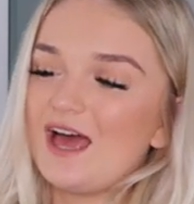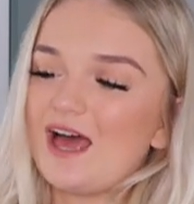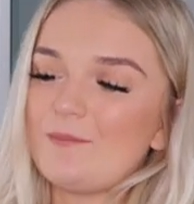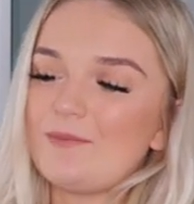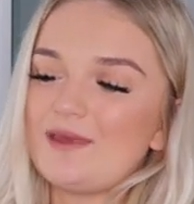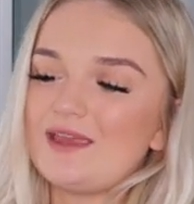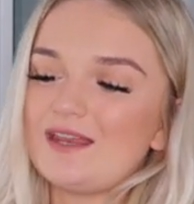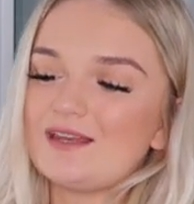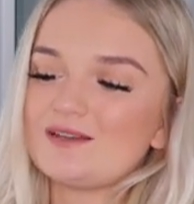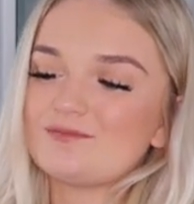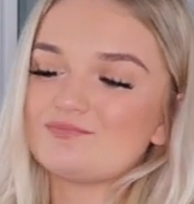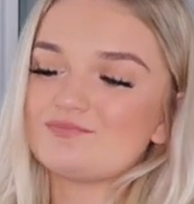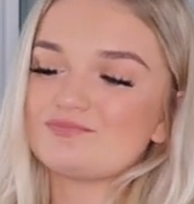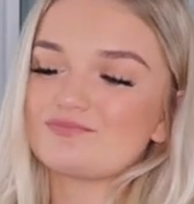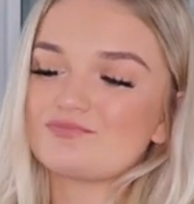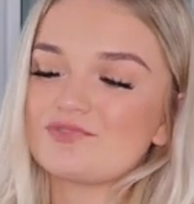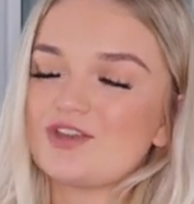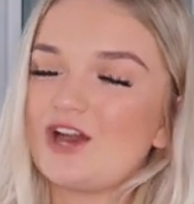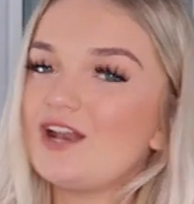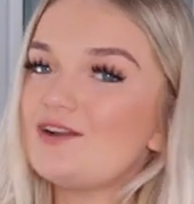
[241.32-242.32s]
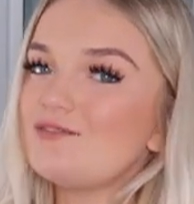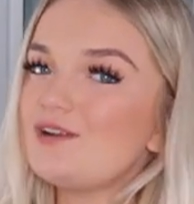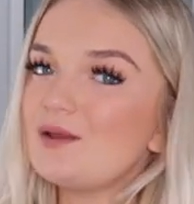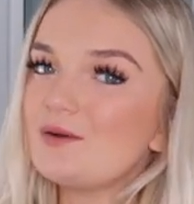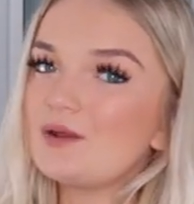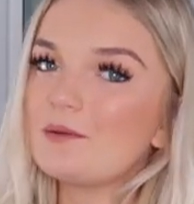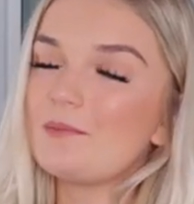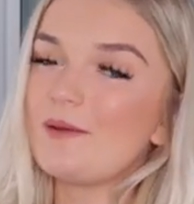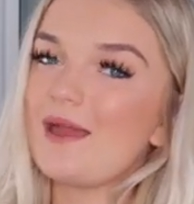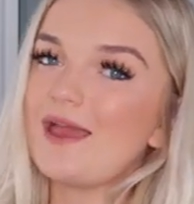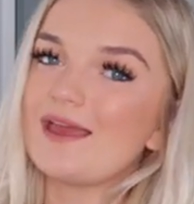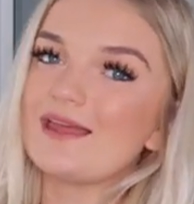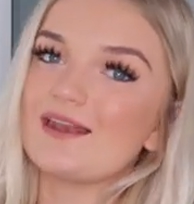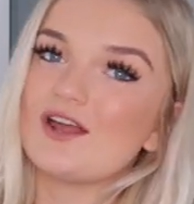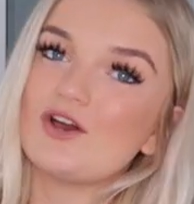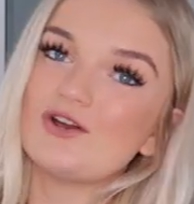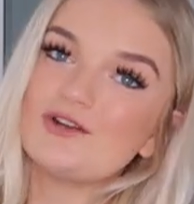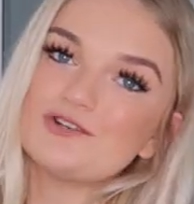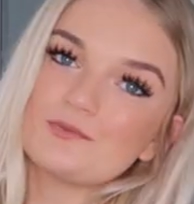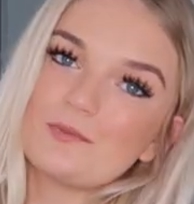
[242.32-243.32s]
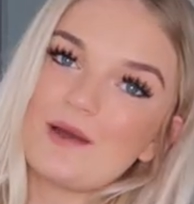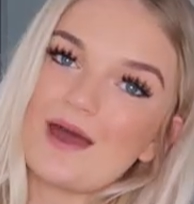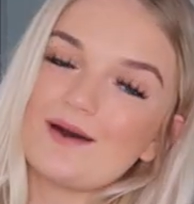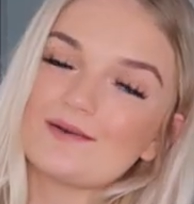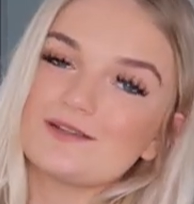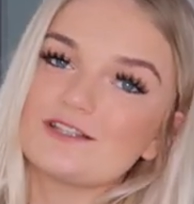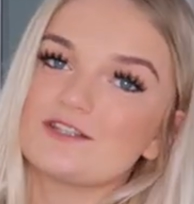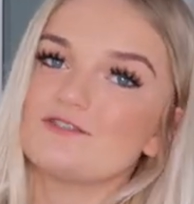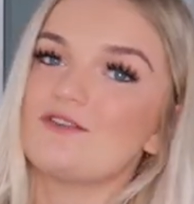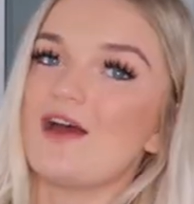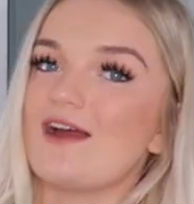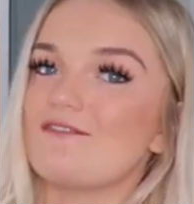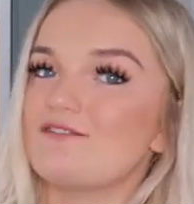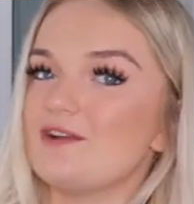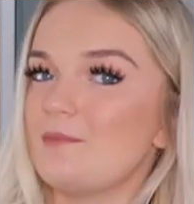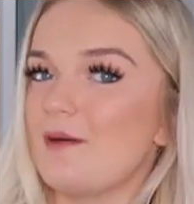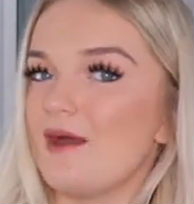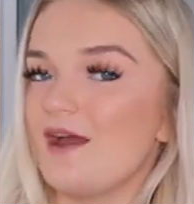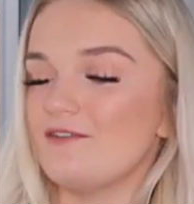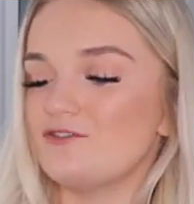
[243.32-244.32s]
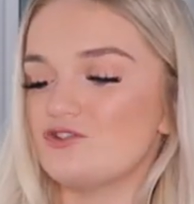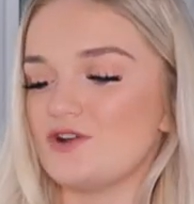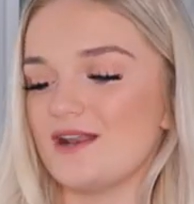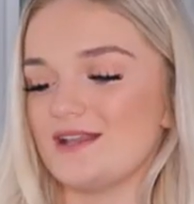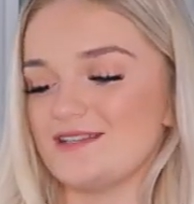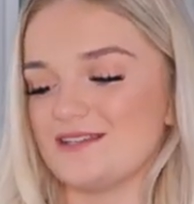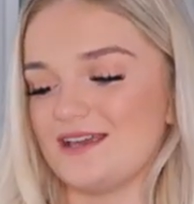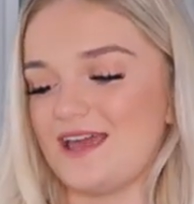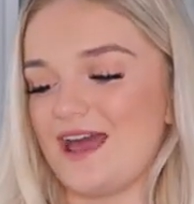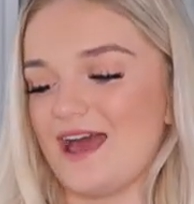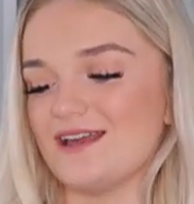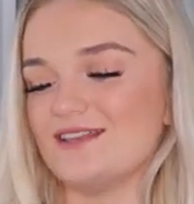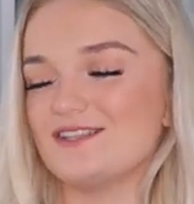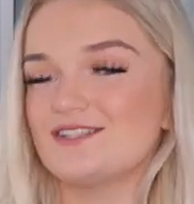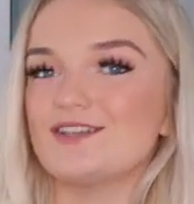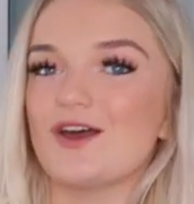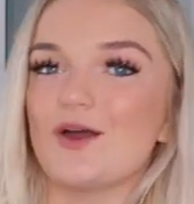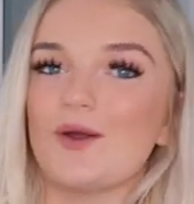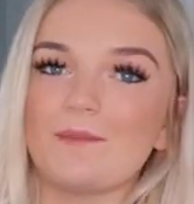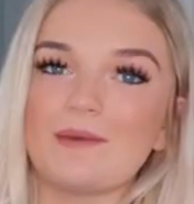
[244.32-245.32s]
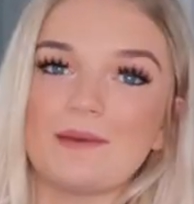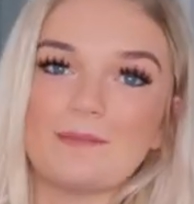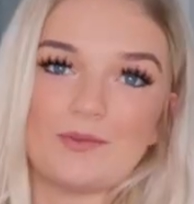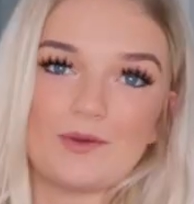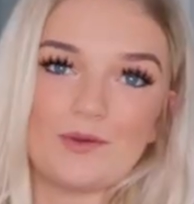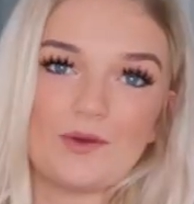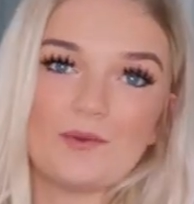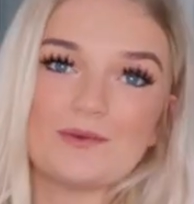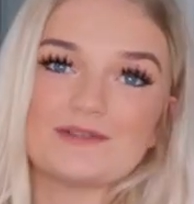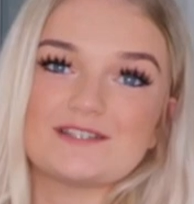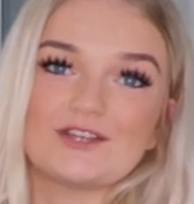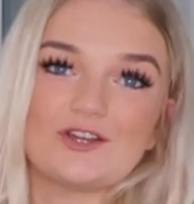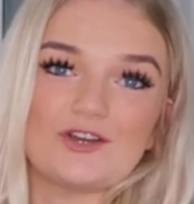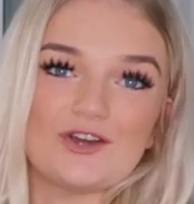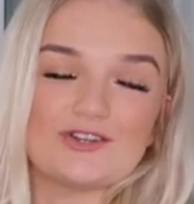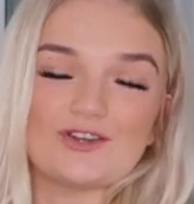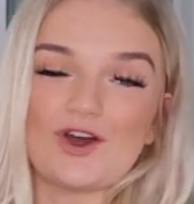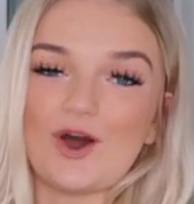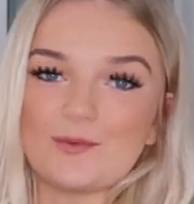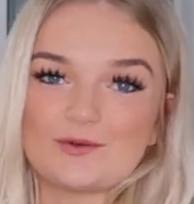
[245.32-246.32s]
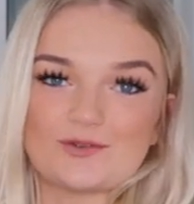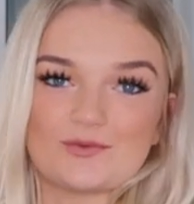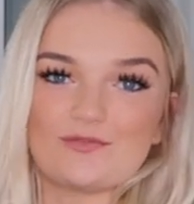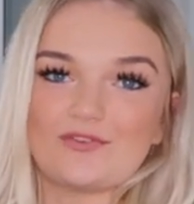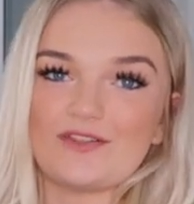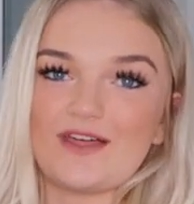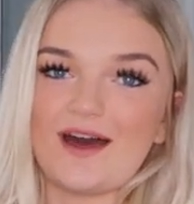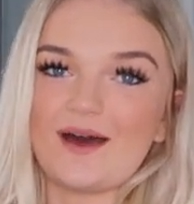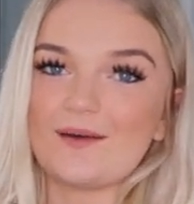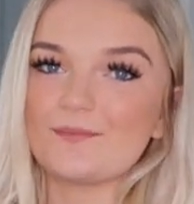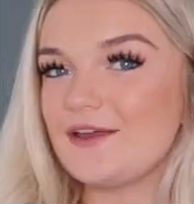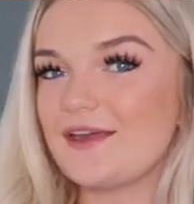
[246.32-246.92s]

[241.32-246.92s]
I mean, I don't really want to pay in £100 for every pair of trainers I get, so I mean, Boohoo is a good option for that.